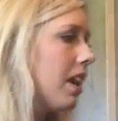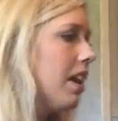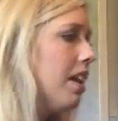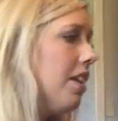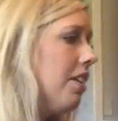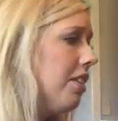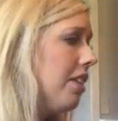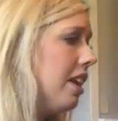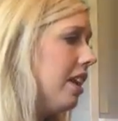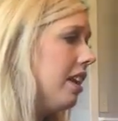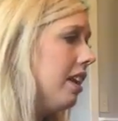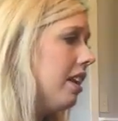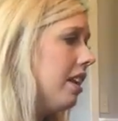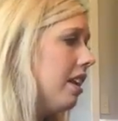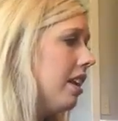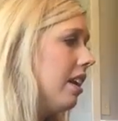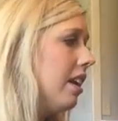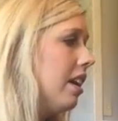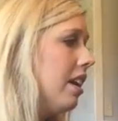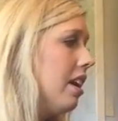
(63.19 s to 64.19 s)
And
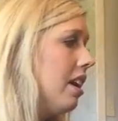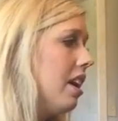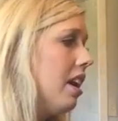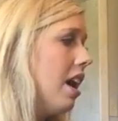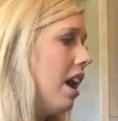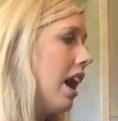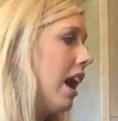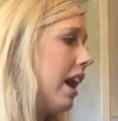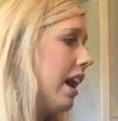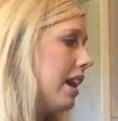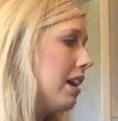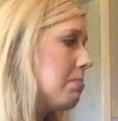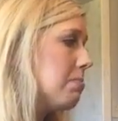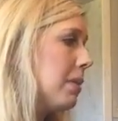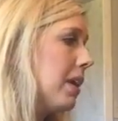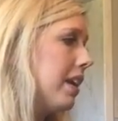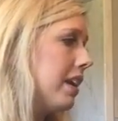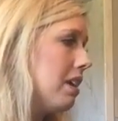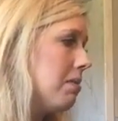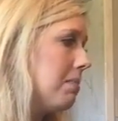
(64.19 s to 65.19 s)
then I
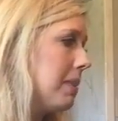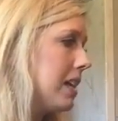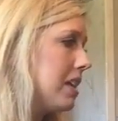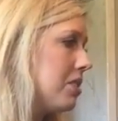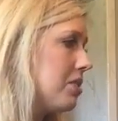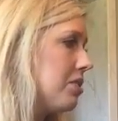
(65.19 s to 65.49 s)
plug in my